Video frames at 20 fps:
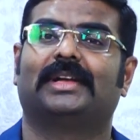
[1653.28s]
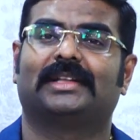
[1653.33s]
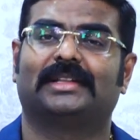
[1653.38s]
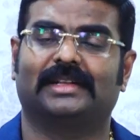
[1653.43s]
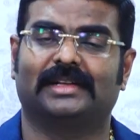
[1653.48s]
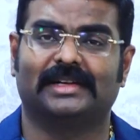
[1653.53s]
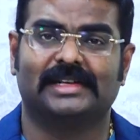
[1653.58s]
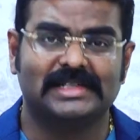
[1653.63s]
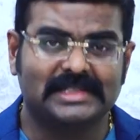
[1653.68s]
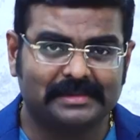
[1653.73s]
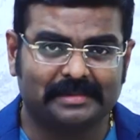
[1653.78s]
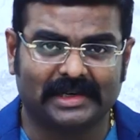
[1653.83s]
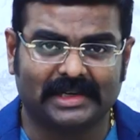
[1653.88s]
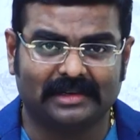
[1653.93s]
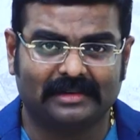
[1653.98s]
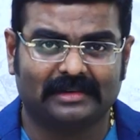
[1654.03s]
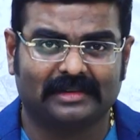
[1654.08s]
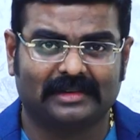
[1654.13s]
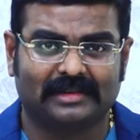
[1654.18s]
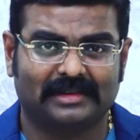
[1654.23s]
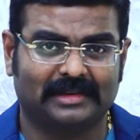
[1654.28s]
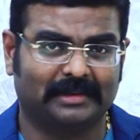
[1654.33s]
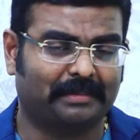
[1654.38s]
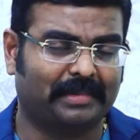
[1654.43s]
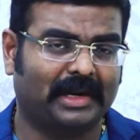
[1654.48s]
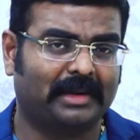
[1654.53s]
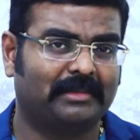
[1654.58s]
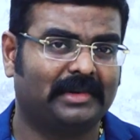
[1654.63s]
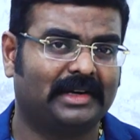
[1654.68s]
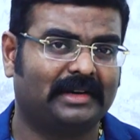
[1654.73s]
the husband, the
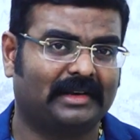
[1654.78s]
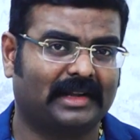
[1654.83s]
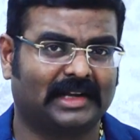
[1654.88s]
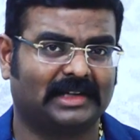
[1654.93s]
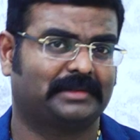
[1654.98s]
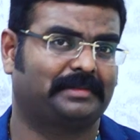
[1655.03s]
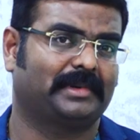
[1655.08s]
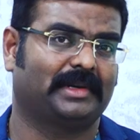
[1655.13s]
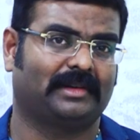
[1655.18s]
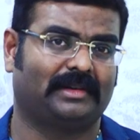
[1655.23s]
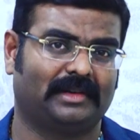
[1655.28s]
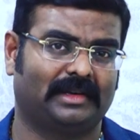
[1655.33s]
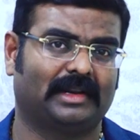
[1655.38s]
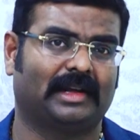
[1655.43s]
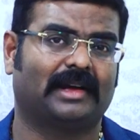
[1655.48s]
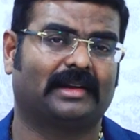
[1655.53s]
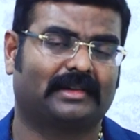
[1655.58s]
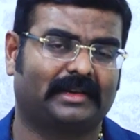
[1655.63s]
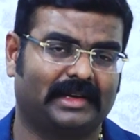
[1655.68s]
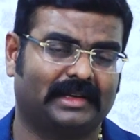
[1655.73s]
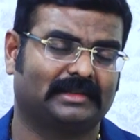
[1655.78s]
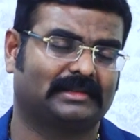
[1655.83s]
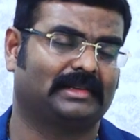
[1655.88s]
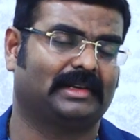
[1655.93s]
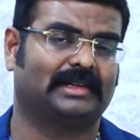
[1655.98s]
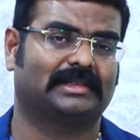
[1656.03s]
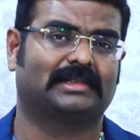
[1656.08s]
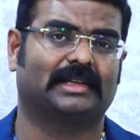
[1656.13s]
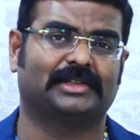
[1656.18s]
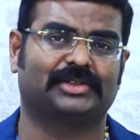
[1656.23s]
primary taxpayer in our case,
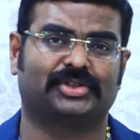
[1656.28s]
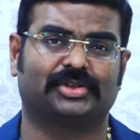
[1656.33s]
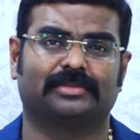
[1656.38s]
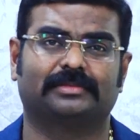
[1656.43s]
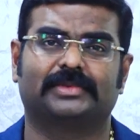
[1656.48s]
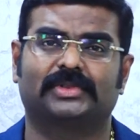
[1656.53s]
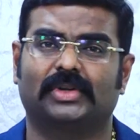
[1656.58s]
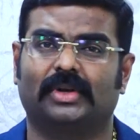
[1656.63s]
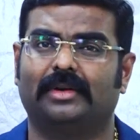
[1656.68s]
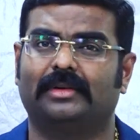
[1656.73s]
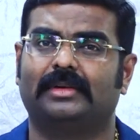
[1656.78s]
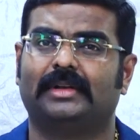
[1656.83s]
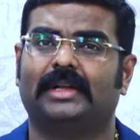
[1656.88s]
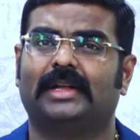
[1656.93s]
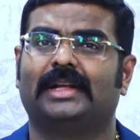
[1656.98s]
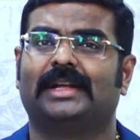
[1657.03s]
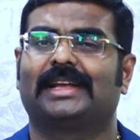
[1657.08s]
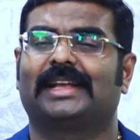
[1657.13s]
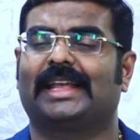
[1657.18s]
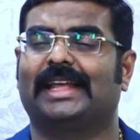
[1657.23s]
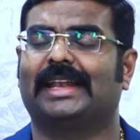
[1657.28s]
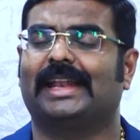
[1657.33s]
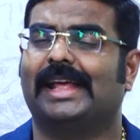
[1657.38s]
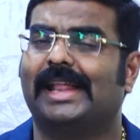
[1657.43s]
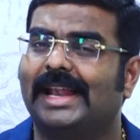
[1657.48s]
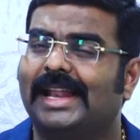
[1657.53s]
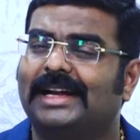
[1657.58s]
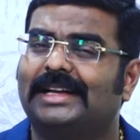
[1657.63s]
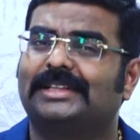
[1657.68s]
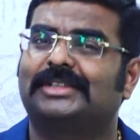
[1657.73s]
let's assume so, can
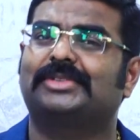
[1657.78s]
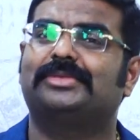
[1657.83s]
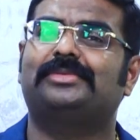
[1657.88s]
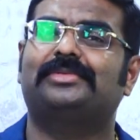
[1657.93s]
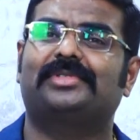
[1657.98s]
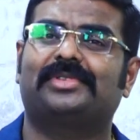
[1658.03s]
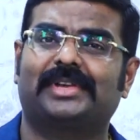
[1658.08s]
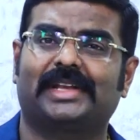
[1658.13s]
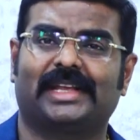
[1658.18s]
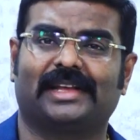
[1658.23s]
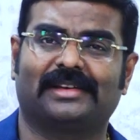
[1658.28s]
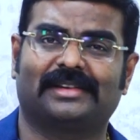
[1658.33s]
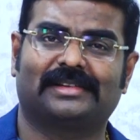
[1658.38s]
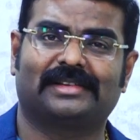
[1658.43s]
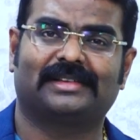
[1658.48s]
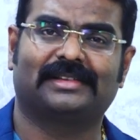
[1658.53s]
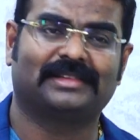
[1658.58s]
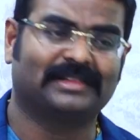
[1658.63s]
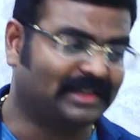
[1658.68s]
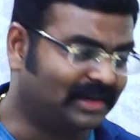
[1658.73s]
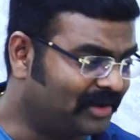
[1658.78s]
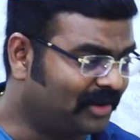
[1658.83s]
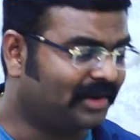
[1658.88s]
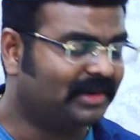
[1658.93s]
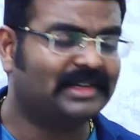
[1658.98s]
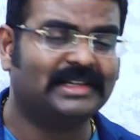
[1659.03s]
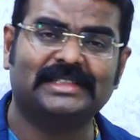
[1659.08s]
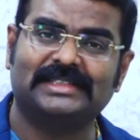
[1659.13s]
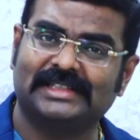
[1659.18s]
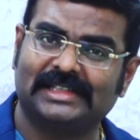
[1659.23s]
elect to treat the
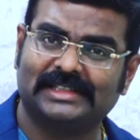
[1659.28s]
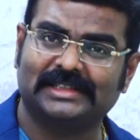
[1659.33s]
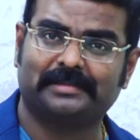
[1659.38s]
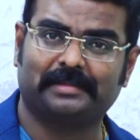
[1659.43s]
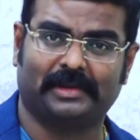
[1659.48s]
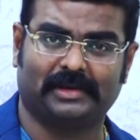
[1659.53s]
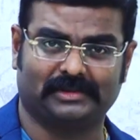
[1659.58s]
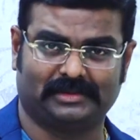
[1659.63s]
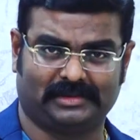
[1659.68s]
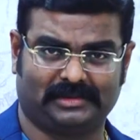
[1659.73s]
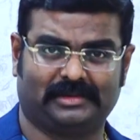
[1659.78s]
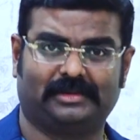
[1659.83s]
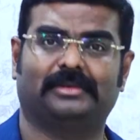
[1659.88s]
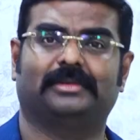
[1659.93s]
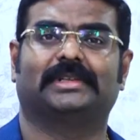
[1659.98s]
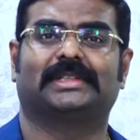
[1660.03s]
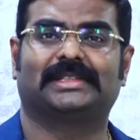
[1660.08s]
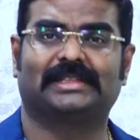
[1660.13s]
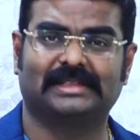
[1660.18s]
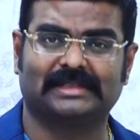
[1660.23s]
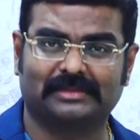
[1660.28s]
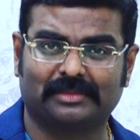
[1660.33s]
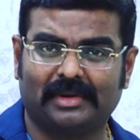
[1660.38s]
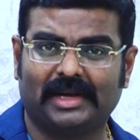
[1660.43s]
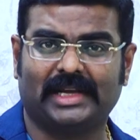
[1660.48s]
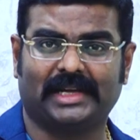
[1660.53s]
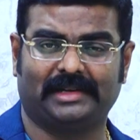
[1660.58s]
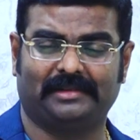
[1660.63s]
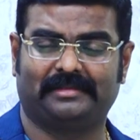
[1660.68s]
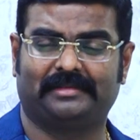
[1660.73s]
non-resident spouse, who is his
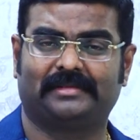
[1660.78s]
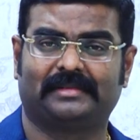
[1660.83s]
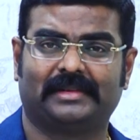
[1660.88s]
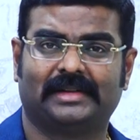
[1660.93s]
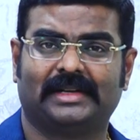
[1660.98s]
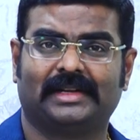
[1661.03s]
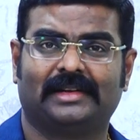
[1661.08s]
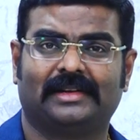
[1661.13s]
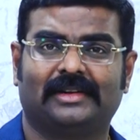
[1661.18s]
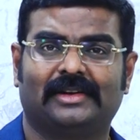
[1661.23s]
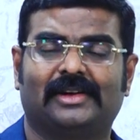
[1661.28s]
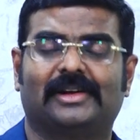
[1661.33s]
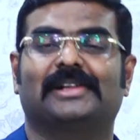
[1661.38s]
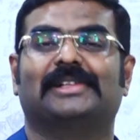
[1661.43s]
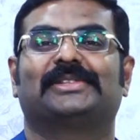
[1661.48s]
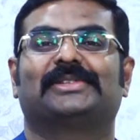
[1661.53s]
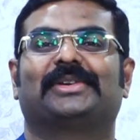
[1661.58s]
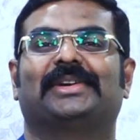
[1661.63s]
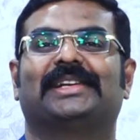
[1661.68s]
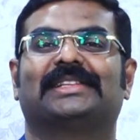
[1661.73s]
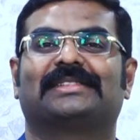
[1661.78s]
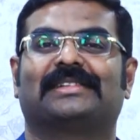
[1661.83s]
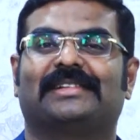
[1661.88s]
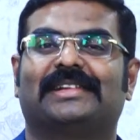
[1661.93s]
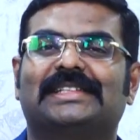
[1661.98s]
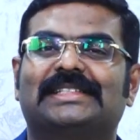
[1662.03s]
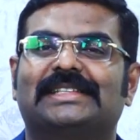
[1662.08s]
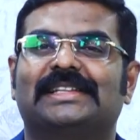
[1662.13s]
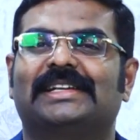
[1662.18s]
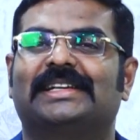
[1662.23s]
wife, also as a
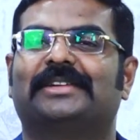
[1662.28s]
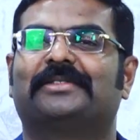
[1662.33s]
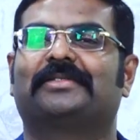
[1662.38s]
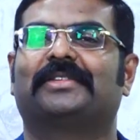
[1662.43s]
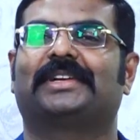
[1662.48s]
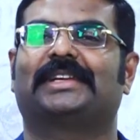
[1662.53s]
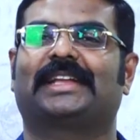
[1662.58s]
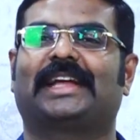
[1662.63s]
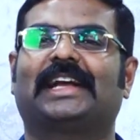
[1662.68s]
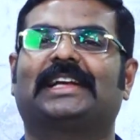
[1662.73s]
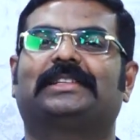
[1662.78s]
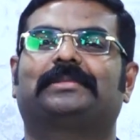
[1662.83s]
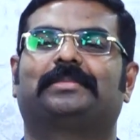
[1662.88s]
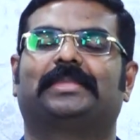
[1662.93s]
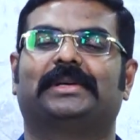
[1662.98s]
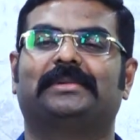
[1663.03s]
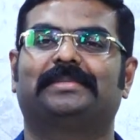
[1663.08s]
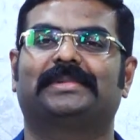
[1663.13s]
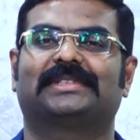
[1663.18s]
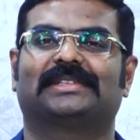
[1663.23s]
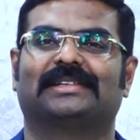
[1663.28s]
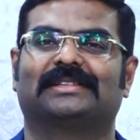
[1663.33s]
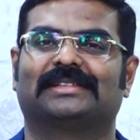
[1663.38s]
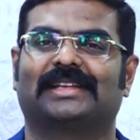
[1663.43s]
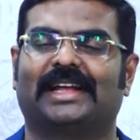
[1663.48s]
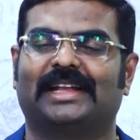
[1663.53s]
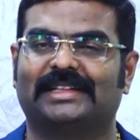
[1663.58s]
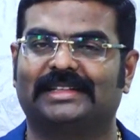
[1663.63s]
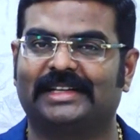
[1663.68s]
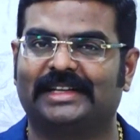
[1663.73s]
resident for tax purposes,
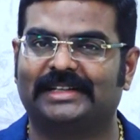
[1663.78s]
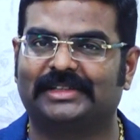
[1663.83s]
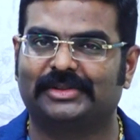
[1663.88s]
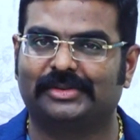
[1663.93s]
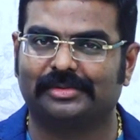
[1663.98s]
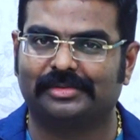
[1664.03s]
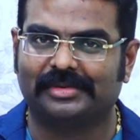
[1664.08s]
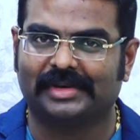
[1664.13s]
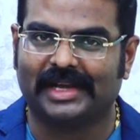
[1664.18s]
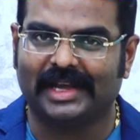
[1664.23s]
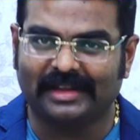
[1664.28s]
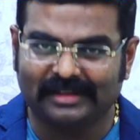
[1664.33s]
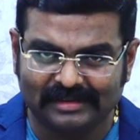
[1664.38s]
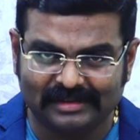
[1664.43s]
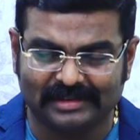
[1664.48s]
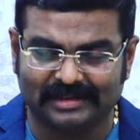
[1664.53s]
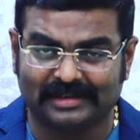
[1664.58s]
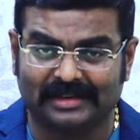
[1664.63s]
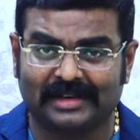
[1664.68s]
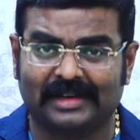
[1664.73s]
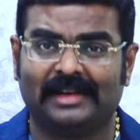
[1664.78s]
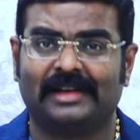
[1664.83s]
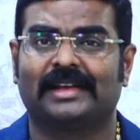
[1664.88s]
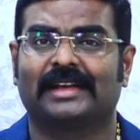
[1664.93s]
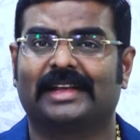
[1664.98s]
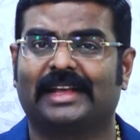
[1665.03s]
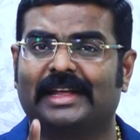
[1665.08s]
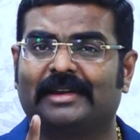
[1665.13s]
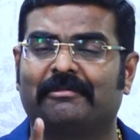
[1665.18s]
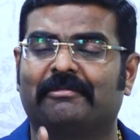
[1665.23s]
and they together
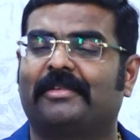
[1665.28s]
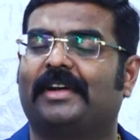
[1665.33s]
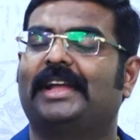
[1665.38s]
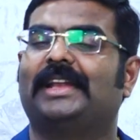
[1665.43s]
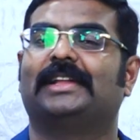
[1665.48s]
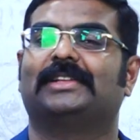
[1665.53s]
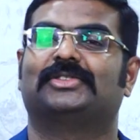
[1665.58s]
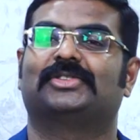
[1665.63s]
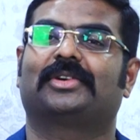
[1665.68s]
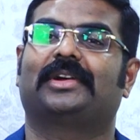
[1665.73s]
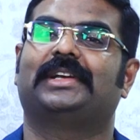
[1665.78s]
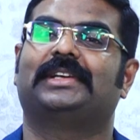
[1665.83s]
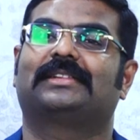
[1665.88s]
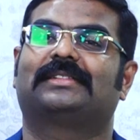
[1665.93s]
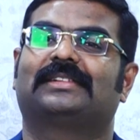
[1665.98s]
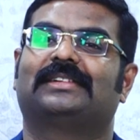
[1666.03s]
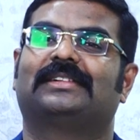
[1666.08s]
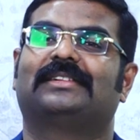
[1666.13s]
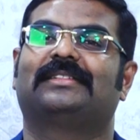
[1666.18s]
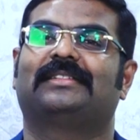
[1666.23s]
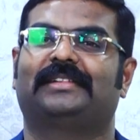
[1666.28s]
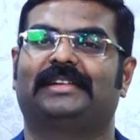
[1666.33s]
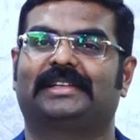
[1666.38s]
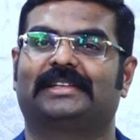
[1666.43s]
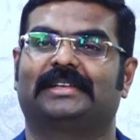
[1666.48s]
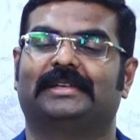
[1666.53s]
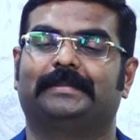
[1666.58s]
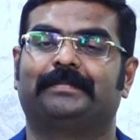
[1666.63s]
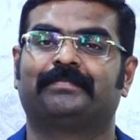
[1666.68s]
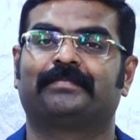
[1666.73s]
can file a joint
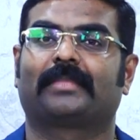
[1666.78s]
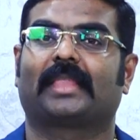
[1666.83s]
return.